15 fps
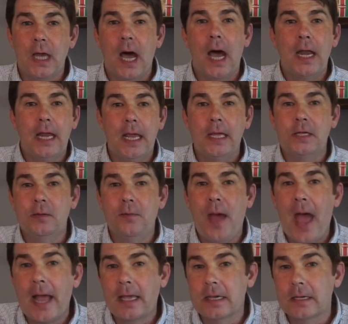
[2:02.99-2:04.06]
God and
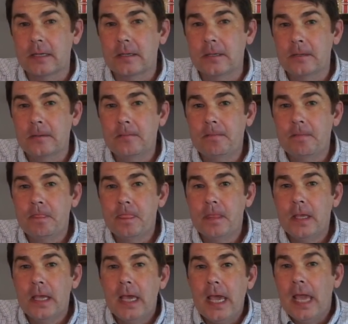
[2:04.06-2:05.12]
Habakkuk.
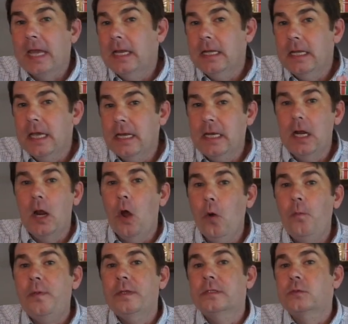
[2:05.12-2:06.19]
And it
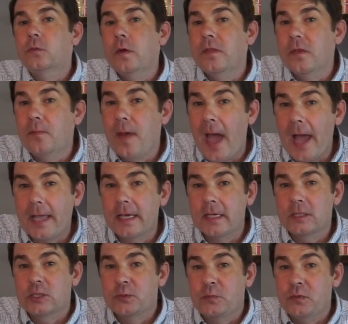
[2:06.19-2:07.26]
opens with
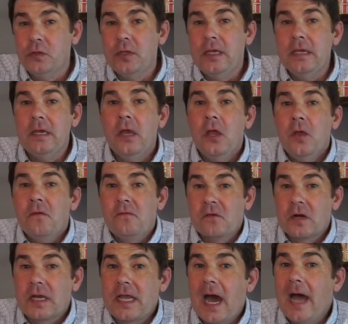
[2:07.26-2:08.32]
Habakkuk's plea
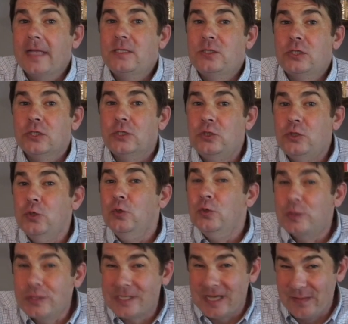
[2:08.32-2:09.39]
for God to do
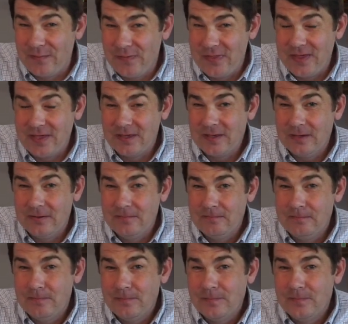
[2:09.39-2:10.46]
something.
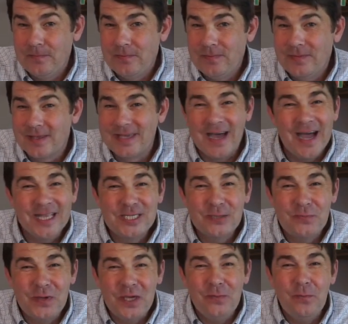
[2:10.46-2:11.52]
God's
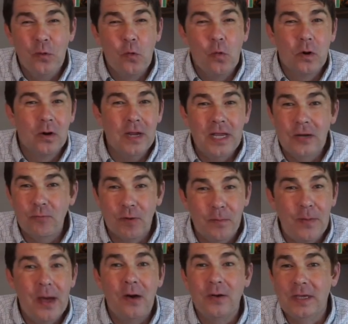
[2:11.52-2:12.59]
people were in
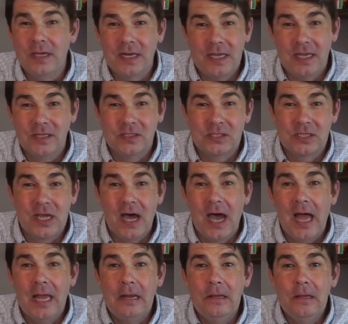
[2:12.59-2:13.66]
rebellion against
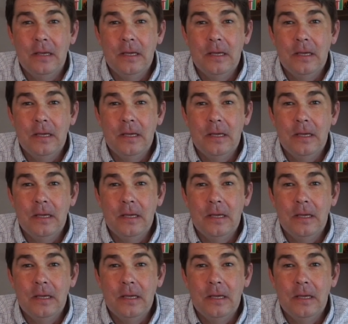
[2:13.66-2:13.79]
God.